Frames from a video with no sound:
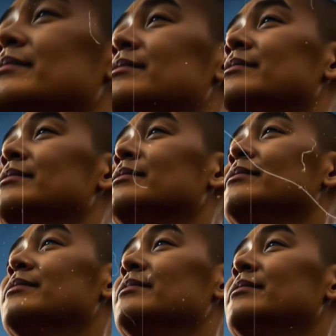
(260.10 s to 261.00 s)
others from a
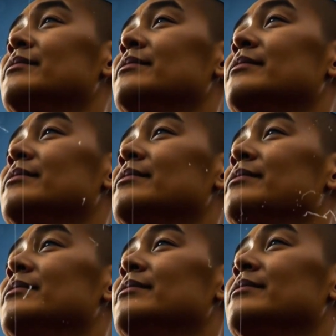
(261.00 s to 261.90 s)
place of God's love
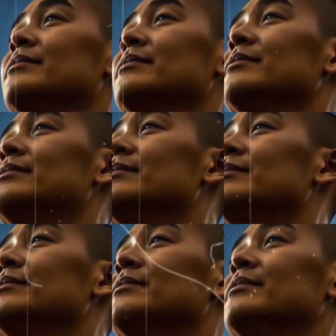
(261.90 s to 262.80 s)
is like
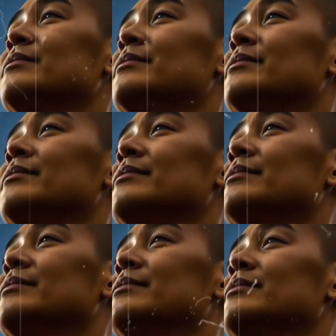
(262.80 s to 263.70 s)
pouring water from a
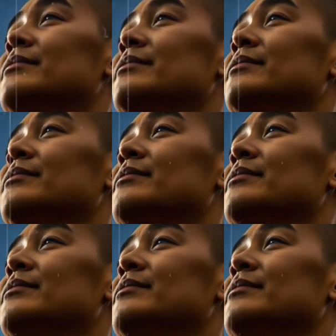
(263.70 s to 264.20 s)
cup that's